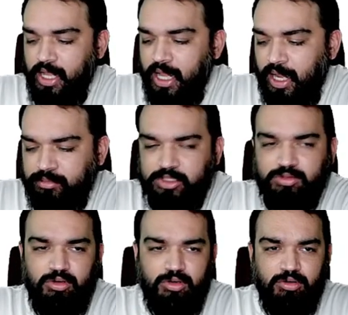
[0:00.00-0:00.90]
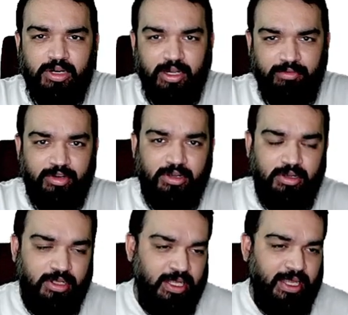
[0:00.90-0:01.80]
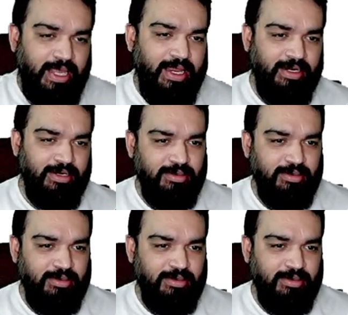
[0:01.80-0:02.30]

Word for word: I'm just going to do referral and